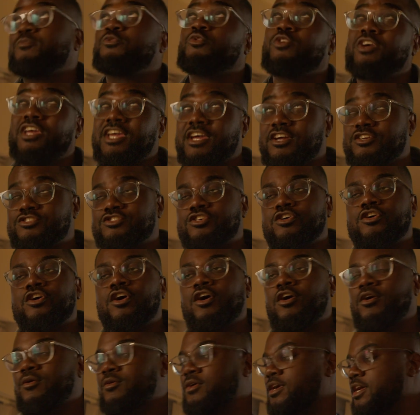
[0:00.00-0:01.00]
3 years
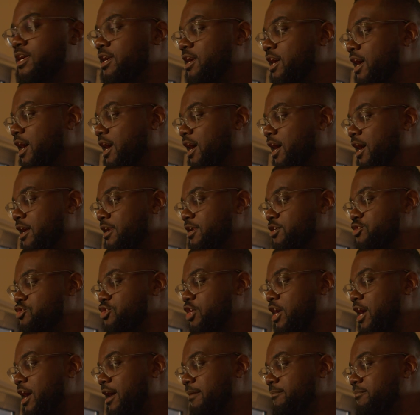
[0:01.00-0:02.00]
ago on a
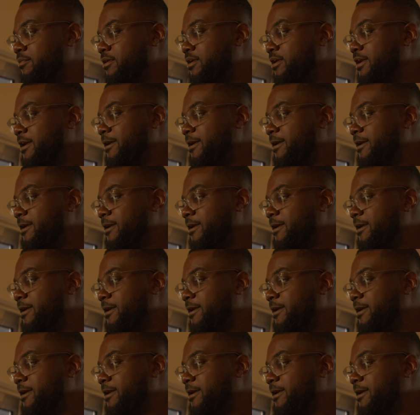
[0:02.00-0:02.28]
job,